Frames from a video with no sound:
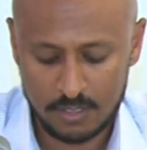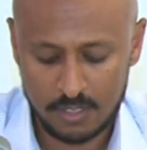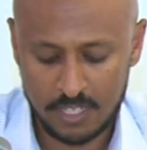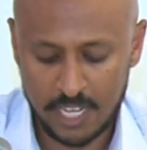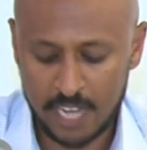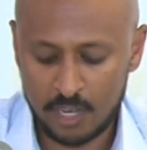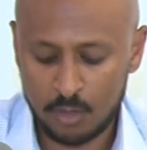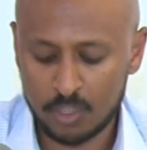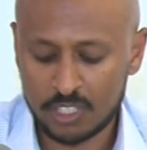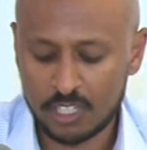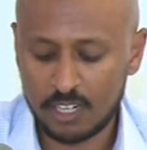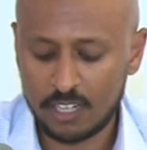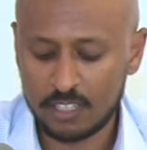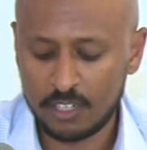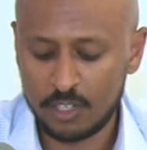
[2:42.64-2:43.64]
Data was
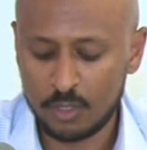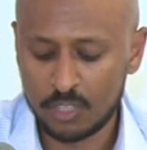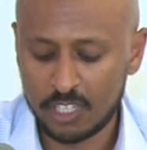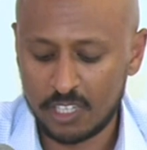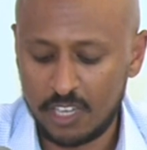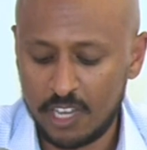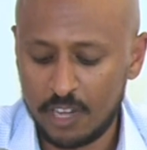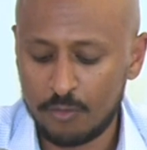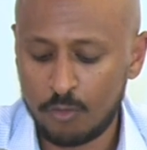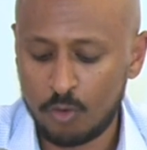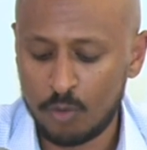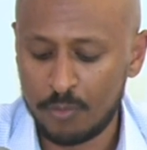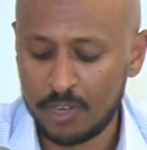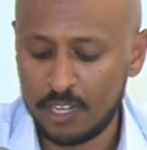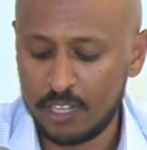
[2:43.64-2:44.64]
collected using key
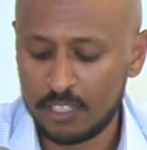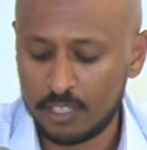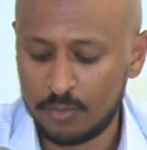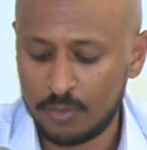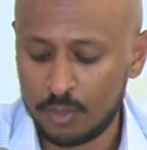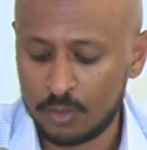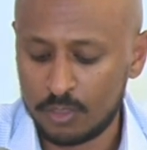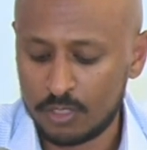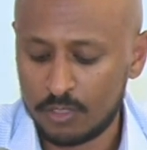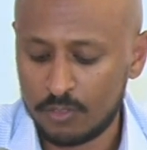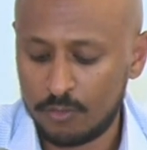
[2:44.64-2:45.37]
informant interviews,